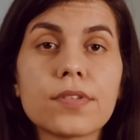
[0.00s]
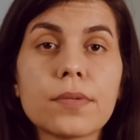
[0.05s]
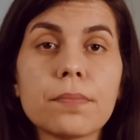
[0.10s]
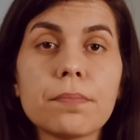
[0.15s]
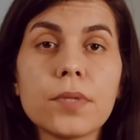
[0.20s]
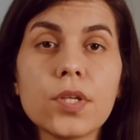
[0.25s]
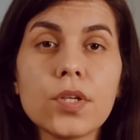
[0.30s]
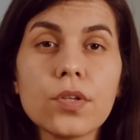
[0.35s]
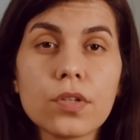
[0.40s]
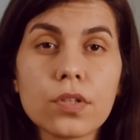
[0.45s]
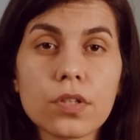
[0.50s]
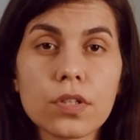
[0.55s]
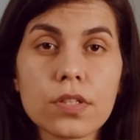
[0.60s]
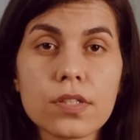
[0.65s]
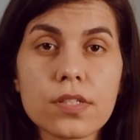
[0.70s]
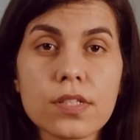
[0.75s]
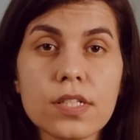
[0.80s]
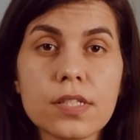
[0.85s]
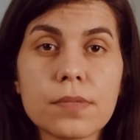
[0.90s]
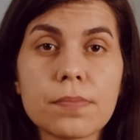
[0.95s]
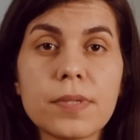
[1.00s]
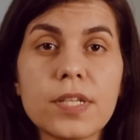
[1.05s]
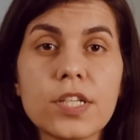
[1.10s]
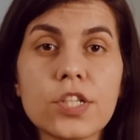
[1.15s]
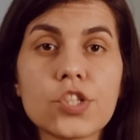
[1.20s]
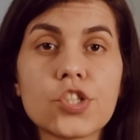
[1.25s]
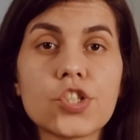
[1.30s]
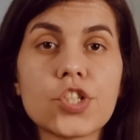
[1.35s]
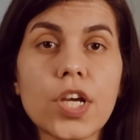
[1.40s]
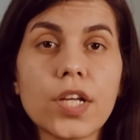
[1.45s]
The mucus is
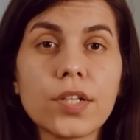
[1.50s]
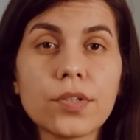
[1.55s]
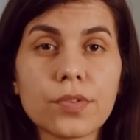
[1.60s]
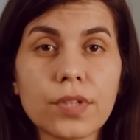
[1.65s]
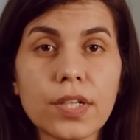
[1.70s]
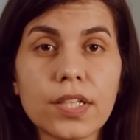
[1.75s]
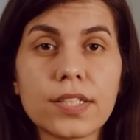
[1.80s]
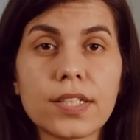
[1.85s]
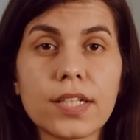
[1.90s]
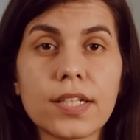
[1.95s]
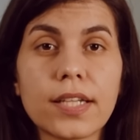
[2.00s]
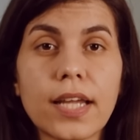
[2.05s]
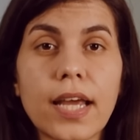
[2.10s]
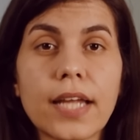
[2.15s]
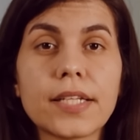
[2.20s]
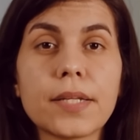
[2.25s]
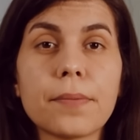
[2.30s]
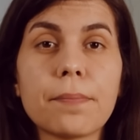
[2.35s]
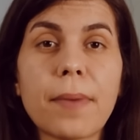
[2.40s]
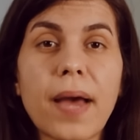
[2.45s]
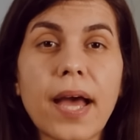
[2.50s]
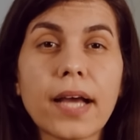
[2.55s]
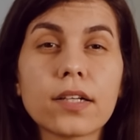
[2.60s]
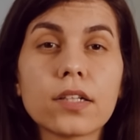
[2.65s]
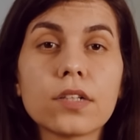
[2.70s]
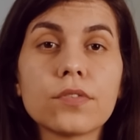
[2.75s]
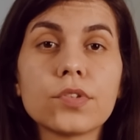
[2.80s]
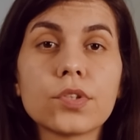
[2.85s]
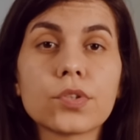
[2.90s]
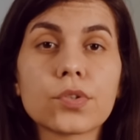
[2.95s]
being generated at the
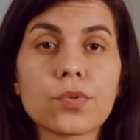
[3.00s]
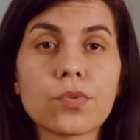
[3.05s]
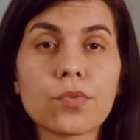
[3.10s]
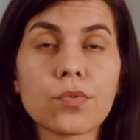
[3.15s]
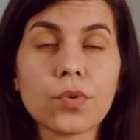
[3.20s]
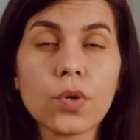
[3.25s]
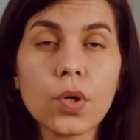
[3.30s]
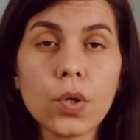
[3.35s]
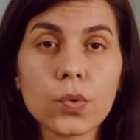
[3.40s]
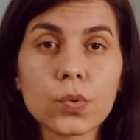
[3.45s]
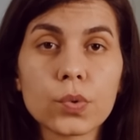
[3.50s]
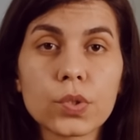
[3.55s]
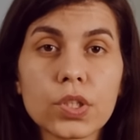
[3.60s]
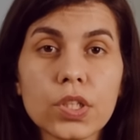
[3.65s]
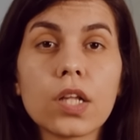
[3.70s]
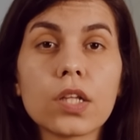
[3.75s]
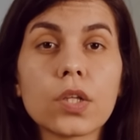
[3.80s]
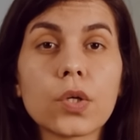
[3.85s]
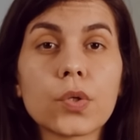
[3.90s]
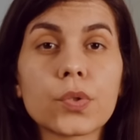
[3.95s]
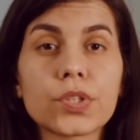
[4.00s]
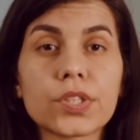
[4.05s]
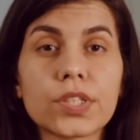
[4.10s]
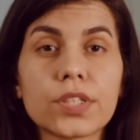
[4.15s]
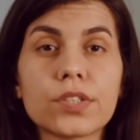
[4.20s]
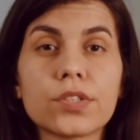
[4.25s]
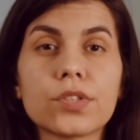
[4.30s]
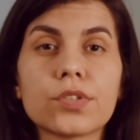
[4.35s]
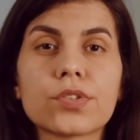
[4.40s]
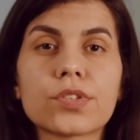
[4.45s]
back of your throat, lower
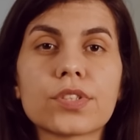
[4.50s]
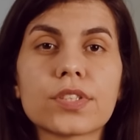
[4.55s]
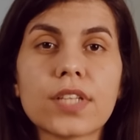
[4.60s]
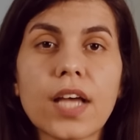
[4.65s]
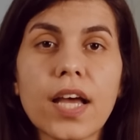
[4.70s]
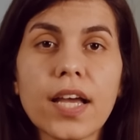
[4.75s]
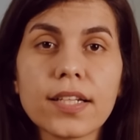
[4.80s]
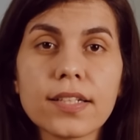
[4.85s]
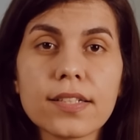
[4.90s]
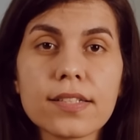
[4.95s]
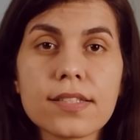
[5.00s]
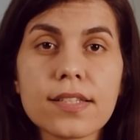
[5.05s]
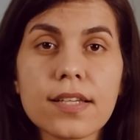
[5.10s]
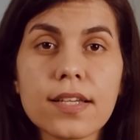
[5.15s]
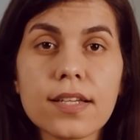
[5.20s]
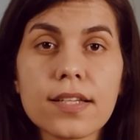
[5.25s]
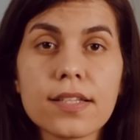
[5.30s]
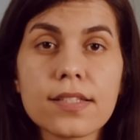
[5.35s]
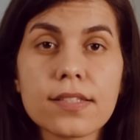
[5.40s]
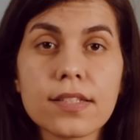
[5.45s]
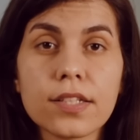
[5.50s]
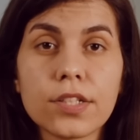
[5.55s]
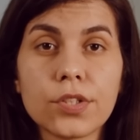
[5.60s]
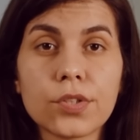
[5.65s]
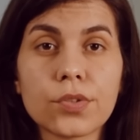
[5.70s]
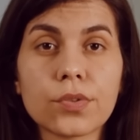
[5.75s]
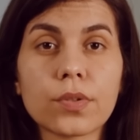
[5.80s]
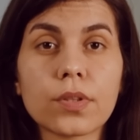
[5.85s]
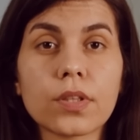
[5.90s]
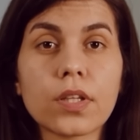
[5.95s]
down your sinuses, in
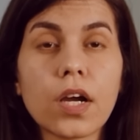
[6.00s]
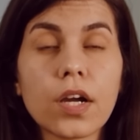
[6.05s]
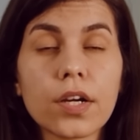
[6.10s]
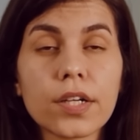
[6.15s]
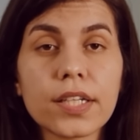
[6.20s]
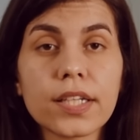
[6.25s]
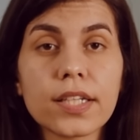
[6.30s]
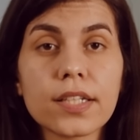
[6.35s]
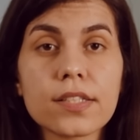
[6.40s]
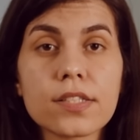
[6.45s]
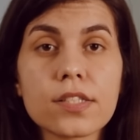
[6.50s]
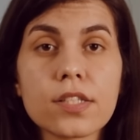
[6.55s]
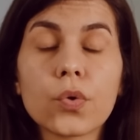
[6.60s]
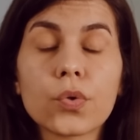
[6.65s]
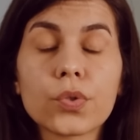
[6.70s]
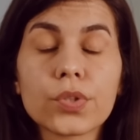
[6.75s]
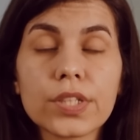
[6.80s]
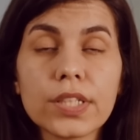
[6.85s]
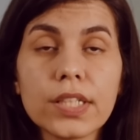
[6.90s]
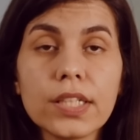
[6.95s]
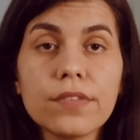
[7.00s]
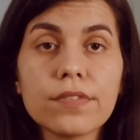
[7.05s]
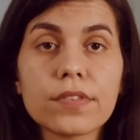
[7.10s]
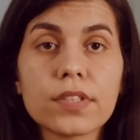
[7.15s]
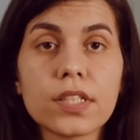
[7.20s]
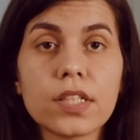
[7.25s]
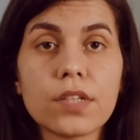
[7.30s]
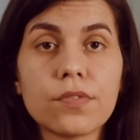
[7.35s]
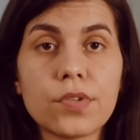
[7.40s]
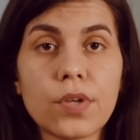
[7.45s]
your larynx, or
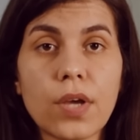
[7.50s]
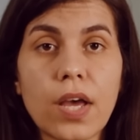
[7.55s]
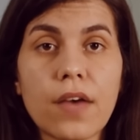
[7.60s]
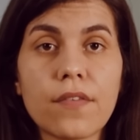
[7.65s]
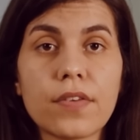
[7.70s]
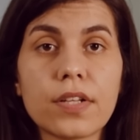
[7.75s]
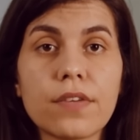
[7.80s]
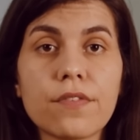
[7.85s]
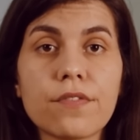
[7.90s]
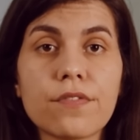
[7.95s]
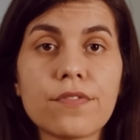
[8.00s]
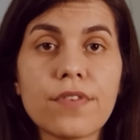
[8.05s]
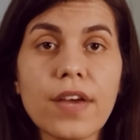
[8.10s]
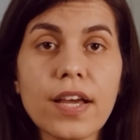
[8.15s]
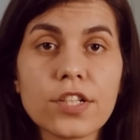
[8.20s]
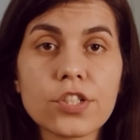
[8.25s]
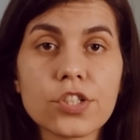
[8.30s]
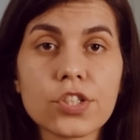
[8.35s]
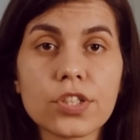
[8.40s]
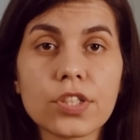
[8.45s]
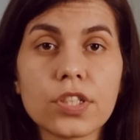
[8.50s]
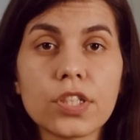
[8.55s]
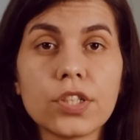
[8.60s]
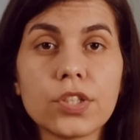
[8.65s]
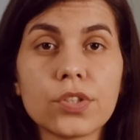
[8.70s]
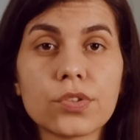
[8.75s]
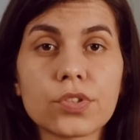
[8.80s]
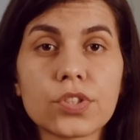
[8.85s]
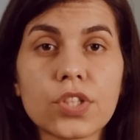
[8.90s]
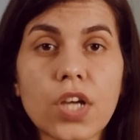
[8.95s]
even if you have an infection
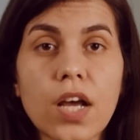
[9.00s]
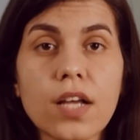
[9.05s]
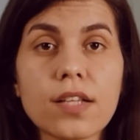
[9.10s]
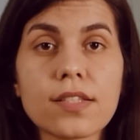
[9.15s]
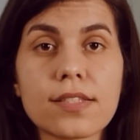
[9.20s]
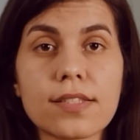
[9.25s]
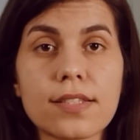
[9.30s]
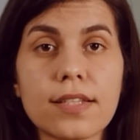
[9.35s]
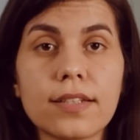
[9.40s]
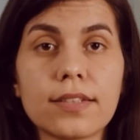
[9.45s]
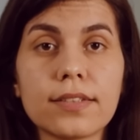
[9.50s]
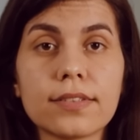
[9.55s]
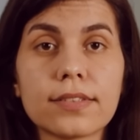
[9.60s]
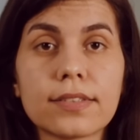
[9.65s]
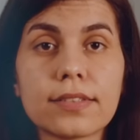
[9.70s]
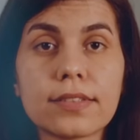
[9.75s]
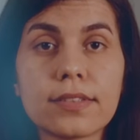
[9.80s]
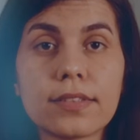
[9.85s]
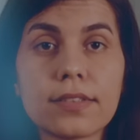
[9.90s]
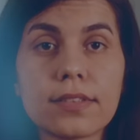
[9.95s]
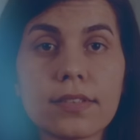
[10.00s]
in your tonsils.